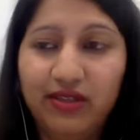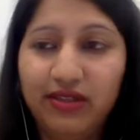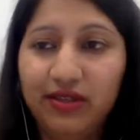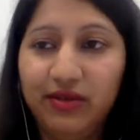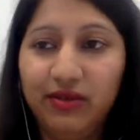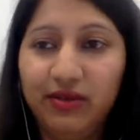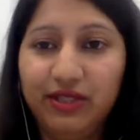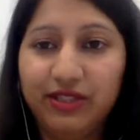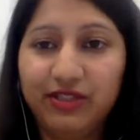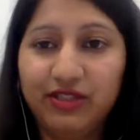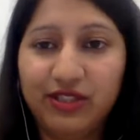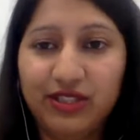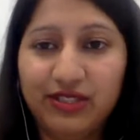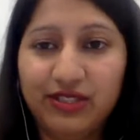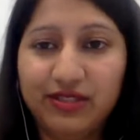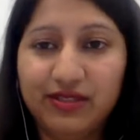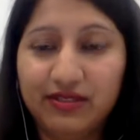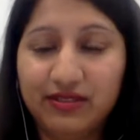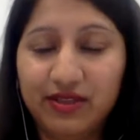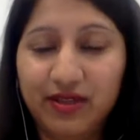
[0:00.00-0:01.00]
You can
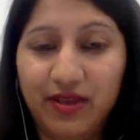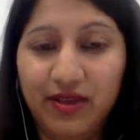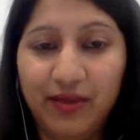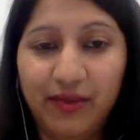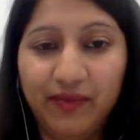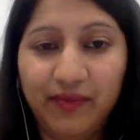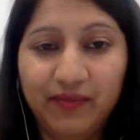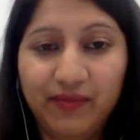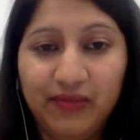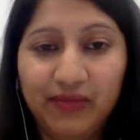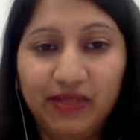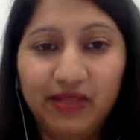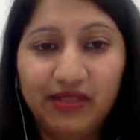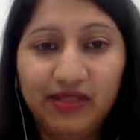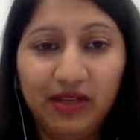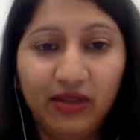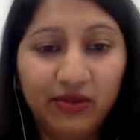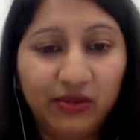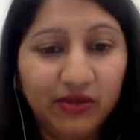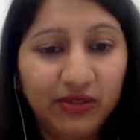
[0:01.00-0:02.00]
just
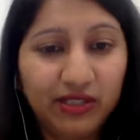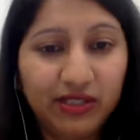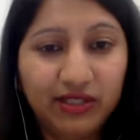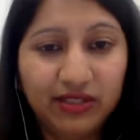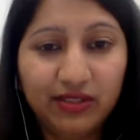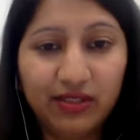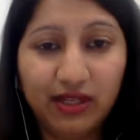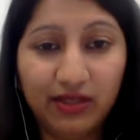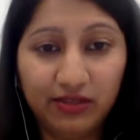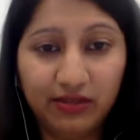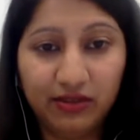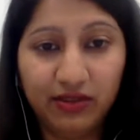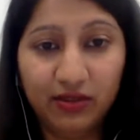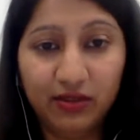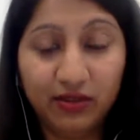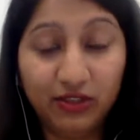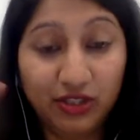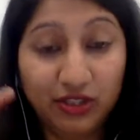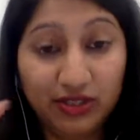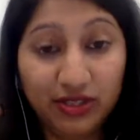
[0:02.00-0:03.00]
download
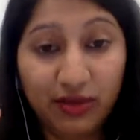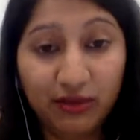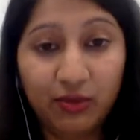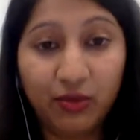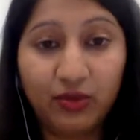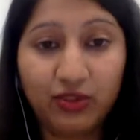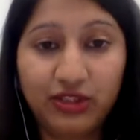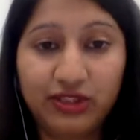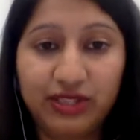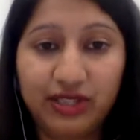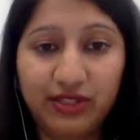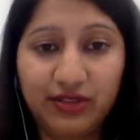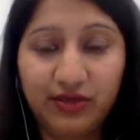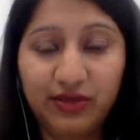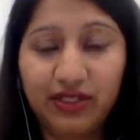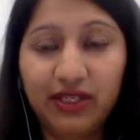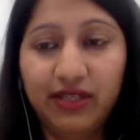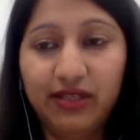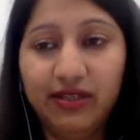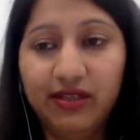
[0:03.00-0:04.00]
it. Just that portion that
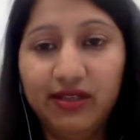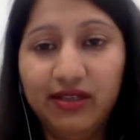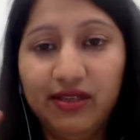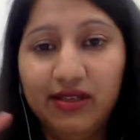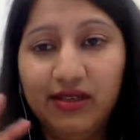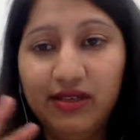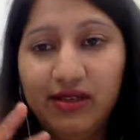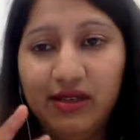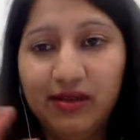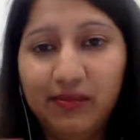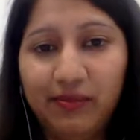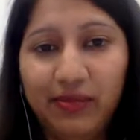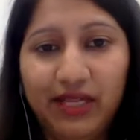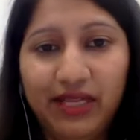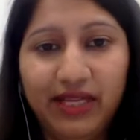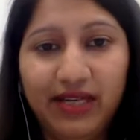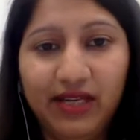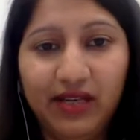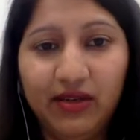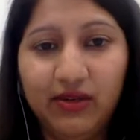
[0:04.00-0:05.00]
you need,
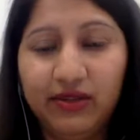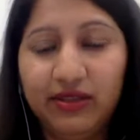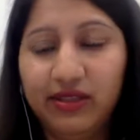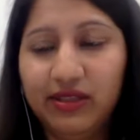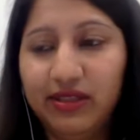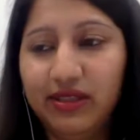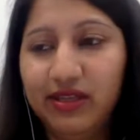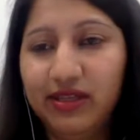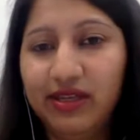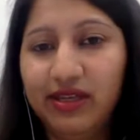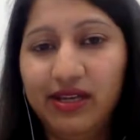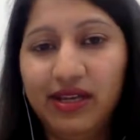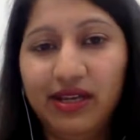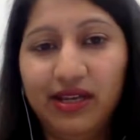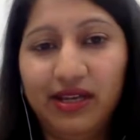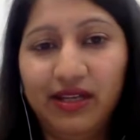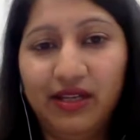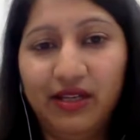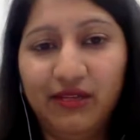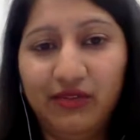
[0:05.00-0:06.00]
play it out.
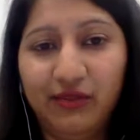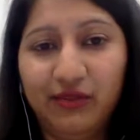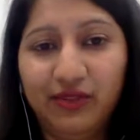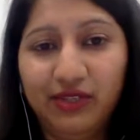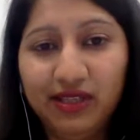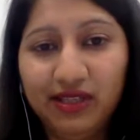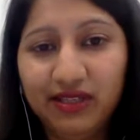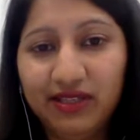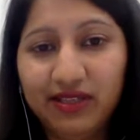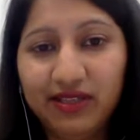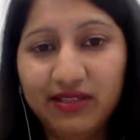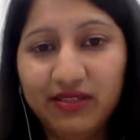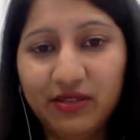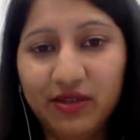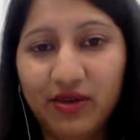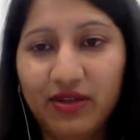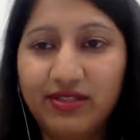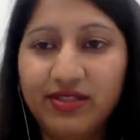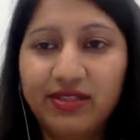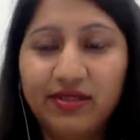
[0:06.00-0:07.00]
And if you
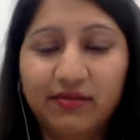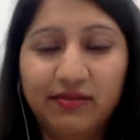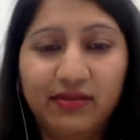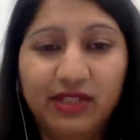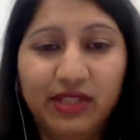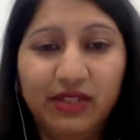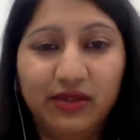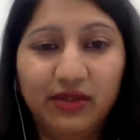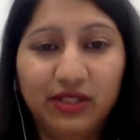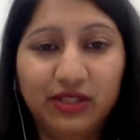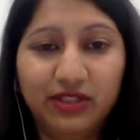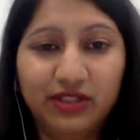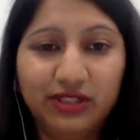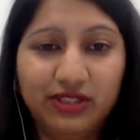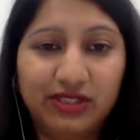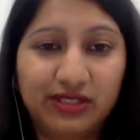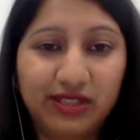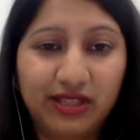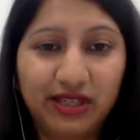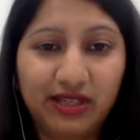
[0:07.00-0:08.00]
think it's awesome,
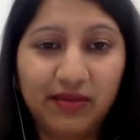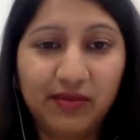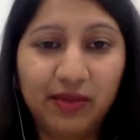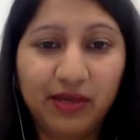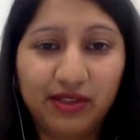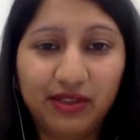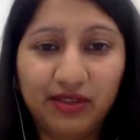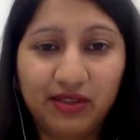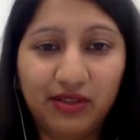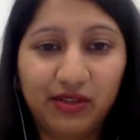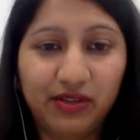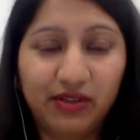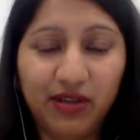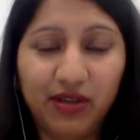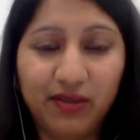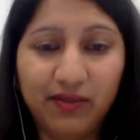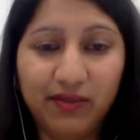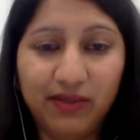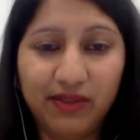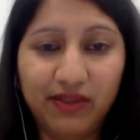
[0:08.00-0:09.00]
then you can just click a
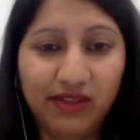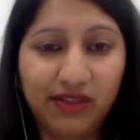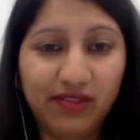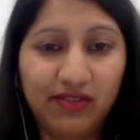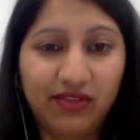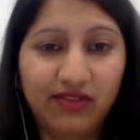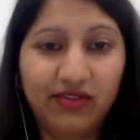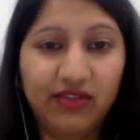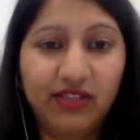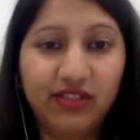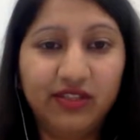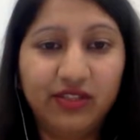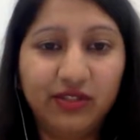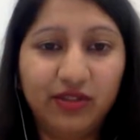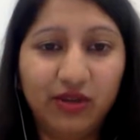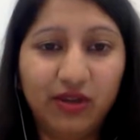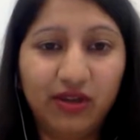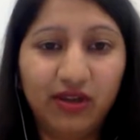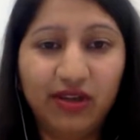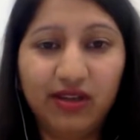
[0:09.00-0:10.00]
button on top and that says
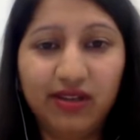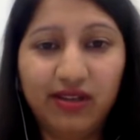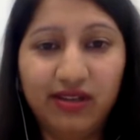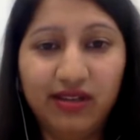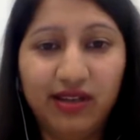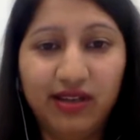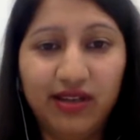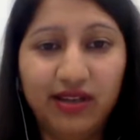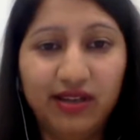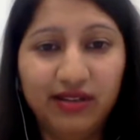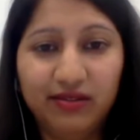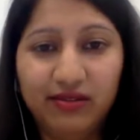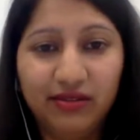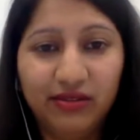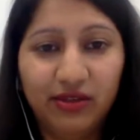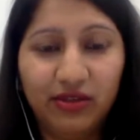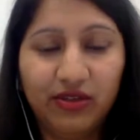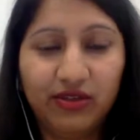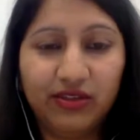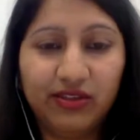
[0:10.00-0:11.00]
install,
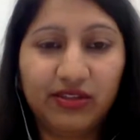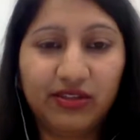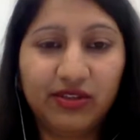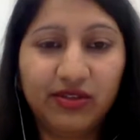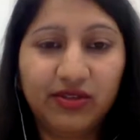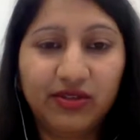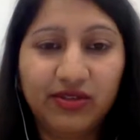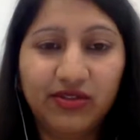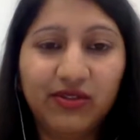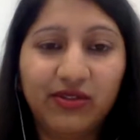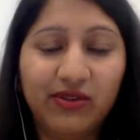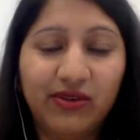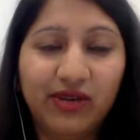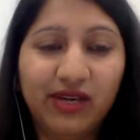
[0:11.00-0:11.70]
and you're good to go.